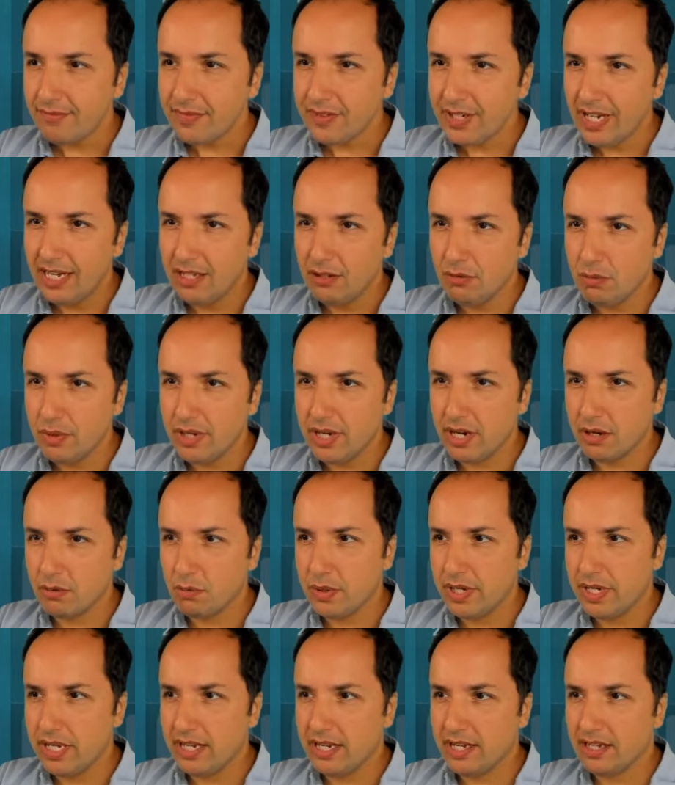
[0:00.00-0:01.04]
And we are
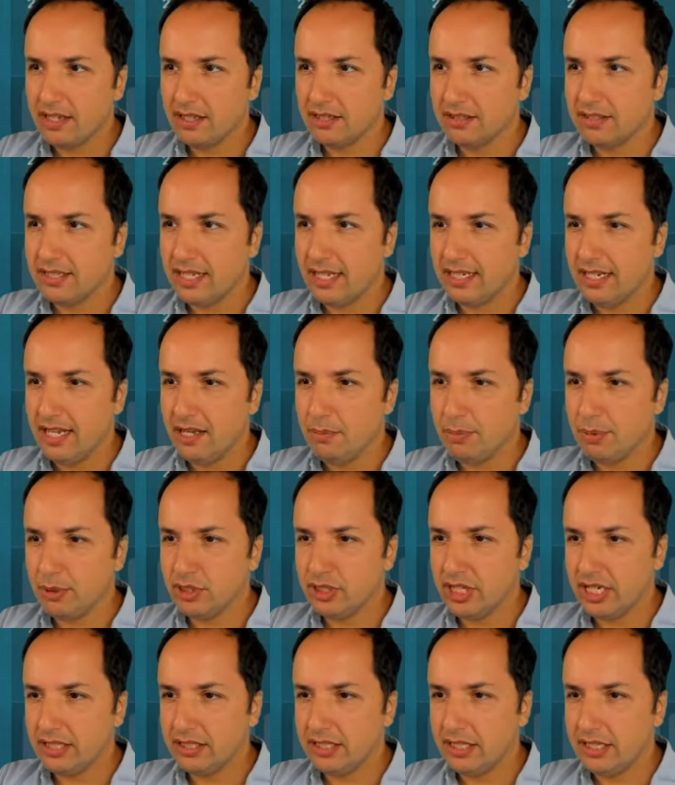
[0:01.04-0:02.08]
winning. Then he
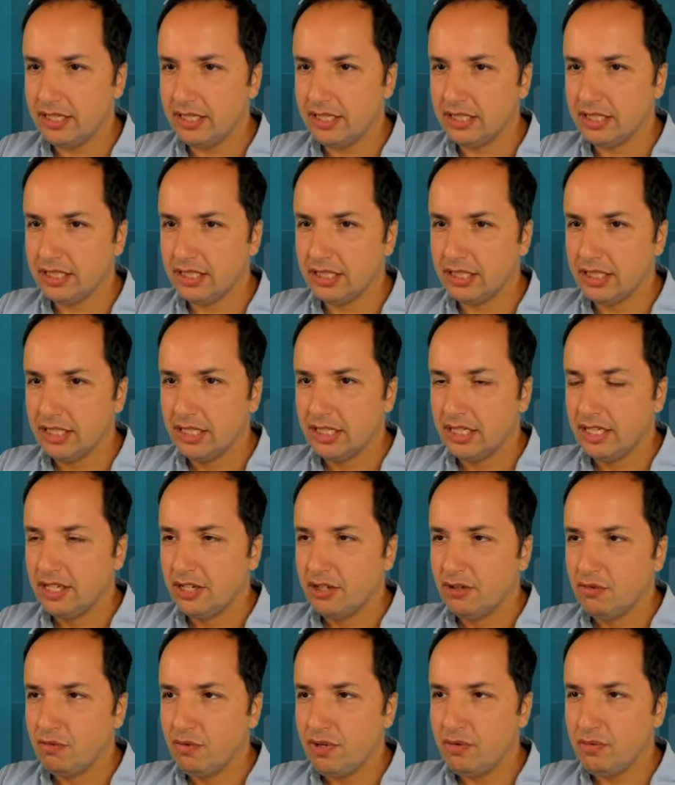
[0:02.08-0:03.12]
protected it.
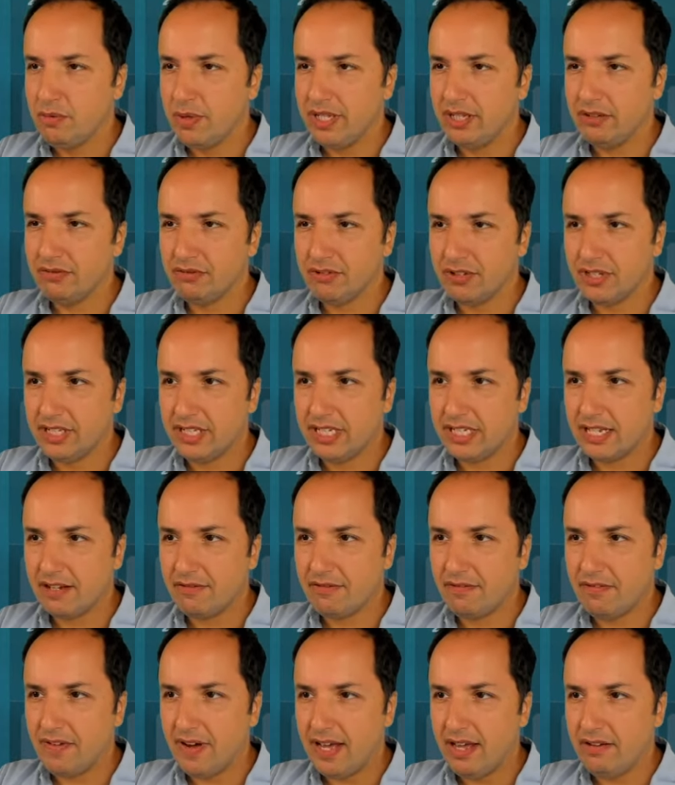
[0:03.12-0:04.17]
We went for this
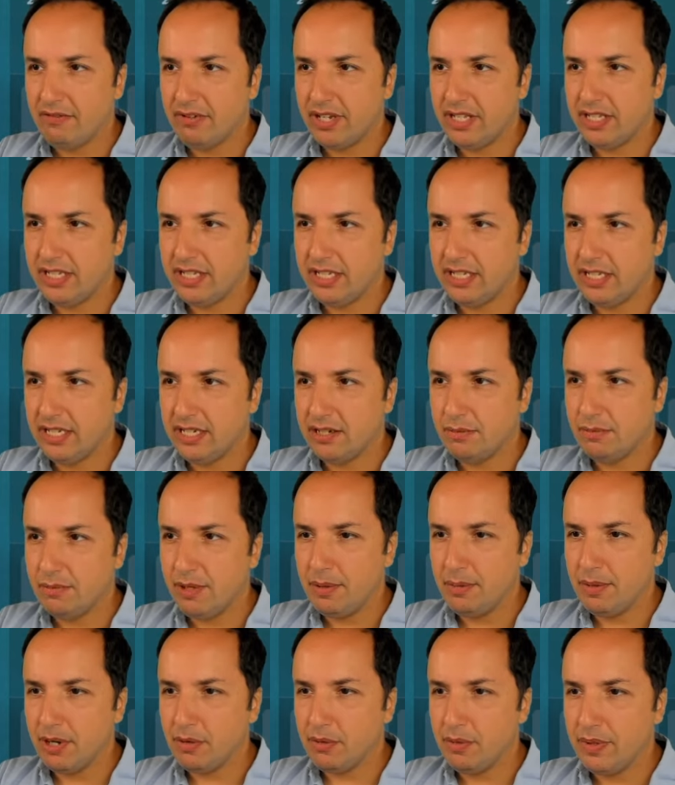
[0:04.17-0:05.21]
f5 idea.
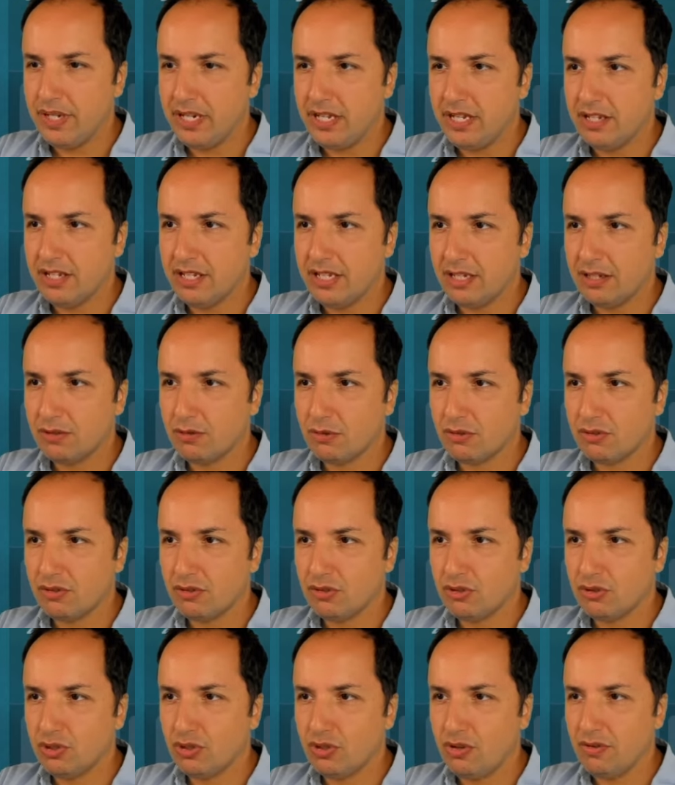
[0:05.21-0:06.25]
Maybe queen a6 was
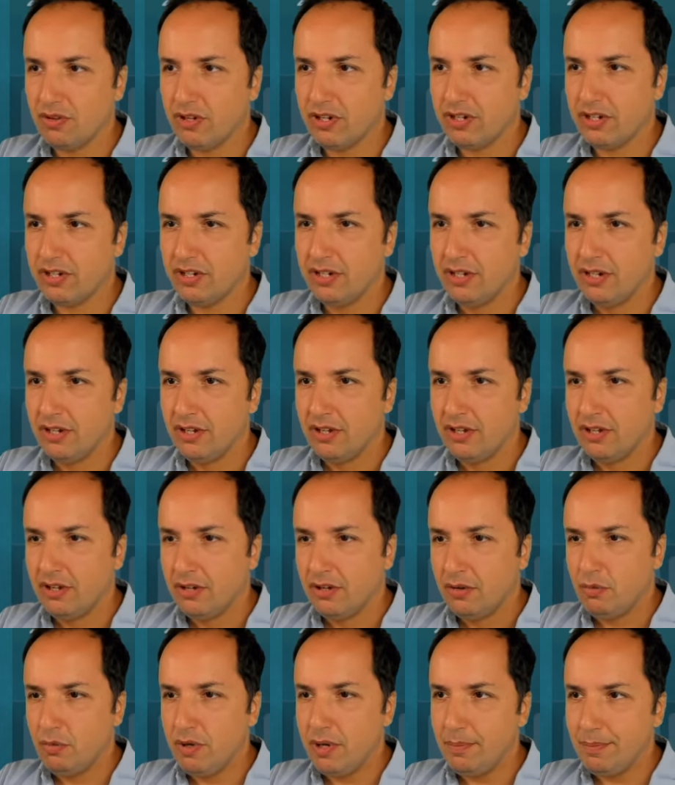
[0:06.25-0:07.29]
stronger.
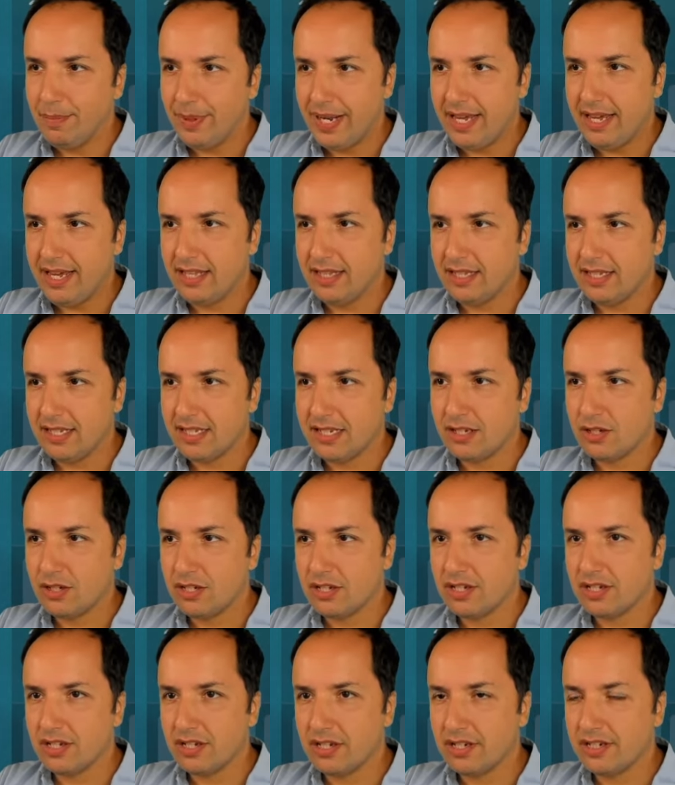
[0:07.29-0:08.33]
We play
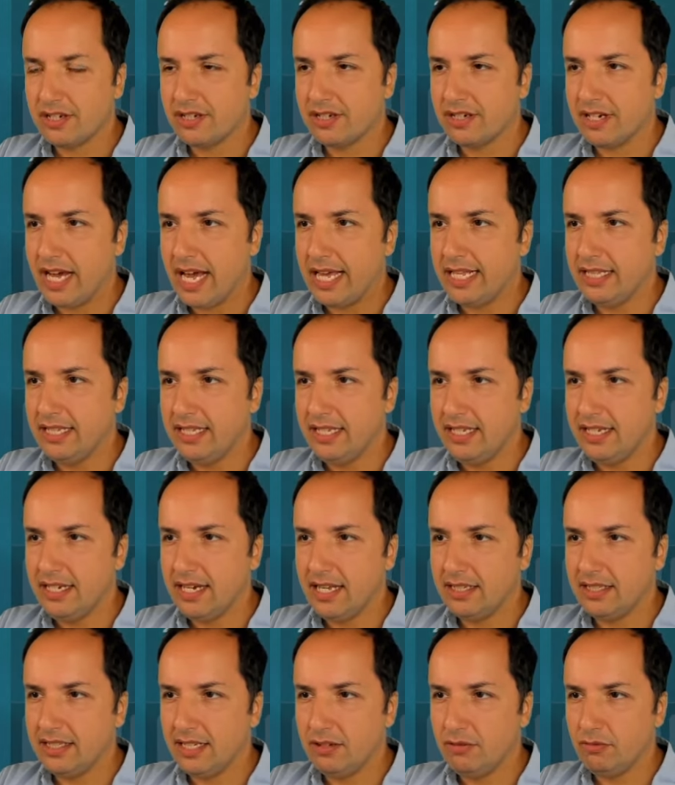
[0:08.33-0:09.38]
this idea,
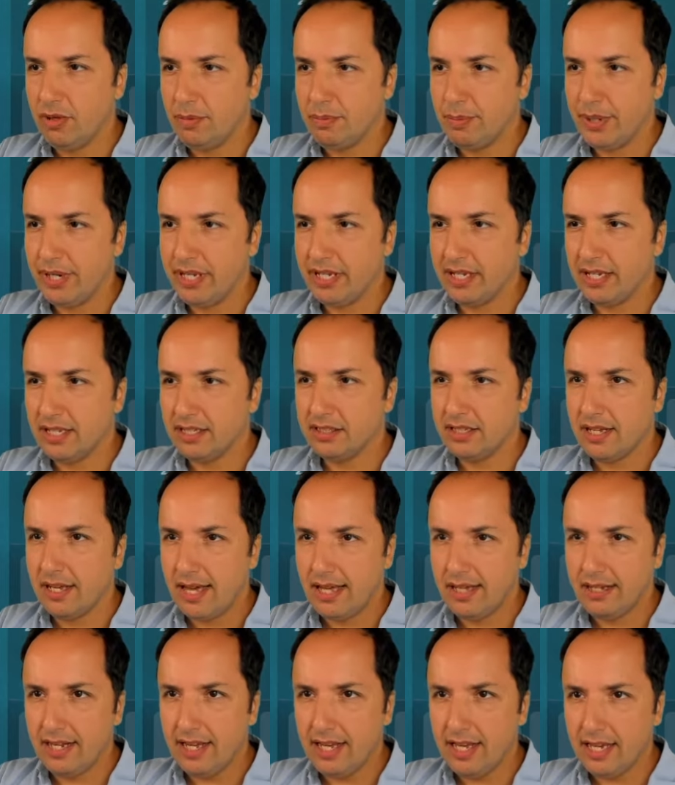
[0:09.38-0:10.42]
and then we bring it.
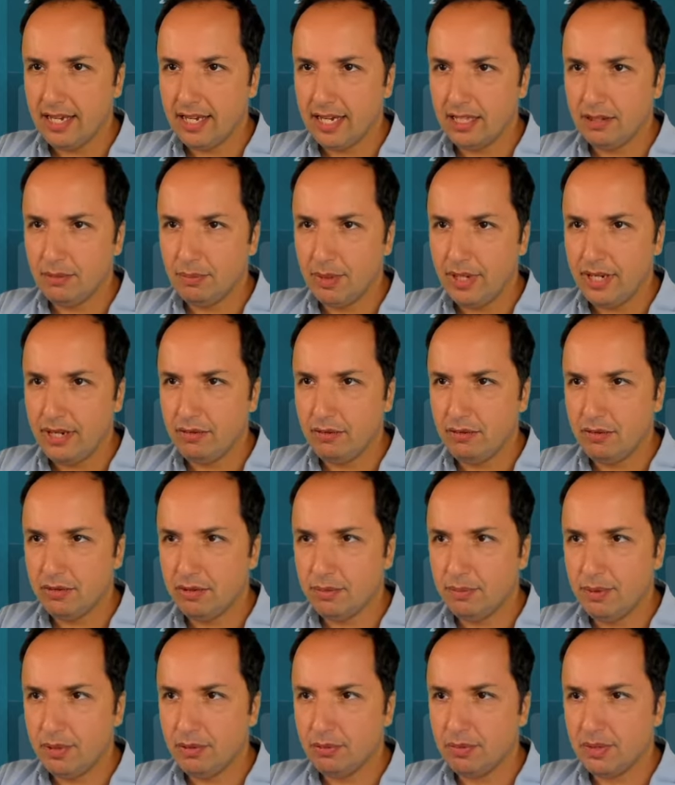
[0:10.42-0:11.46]
And he can play rook
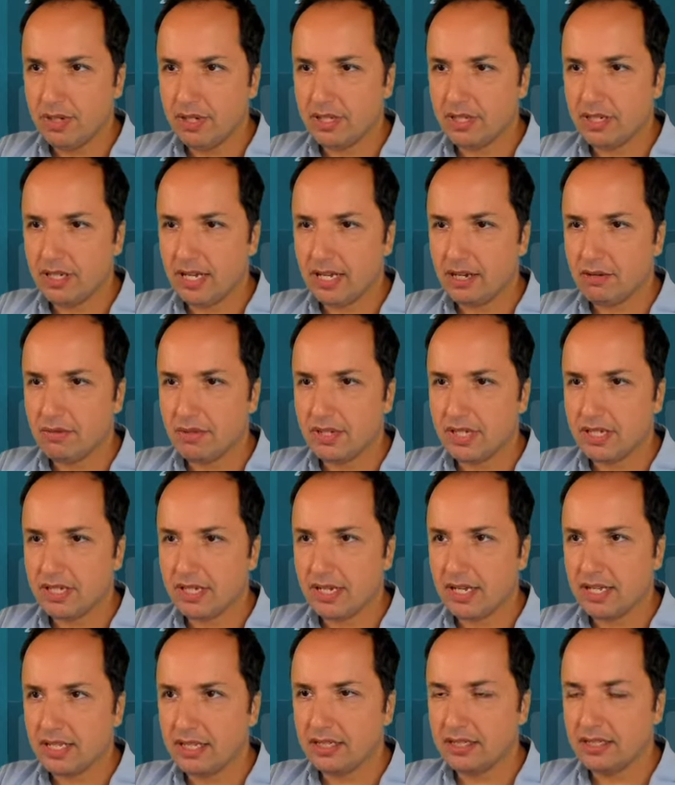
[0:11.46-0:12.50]
b1, like we
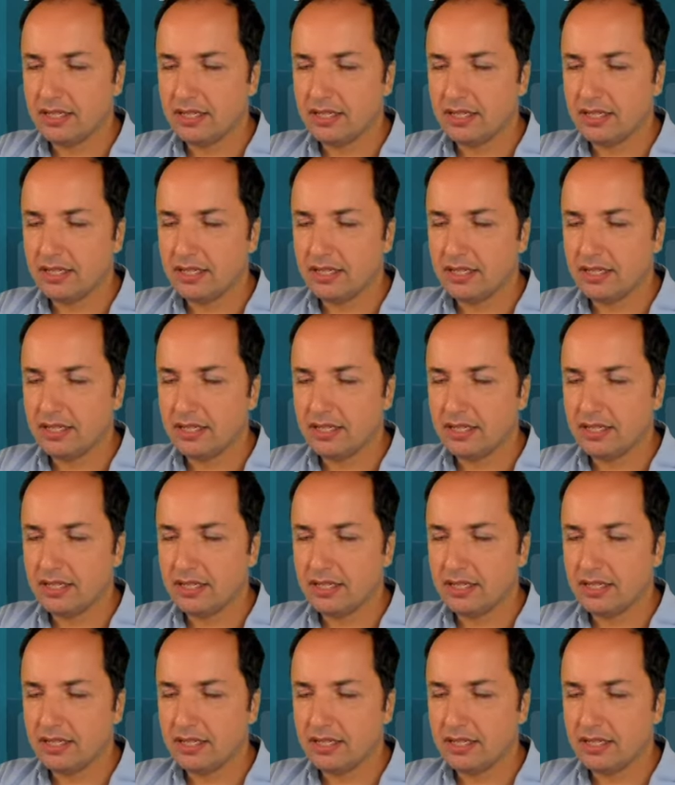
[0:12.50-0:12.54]
said.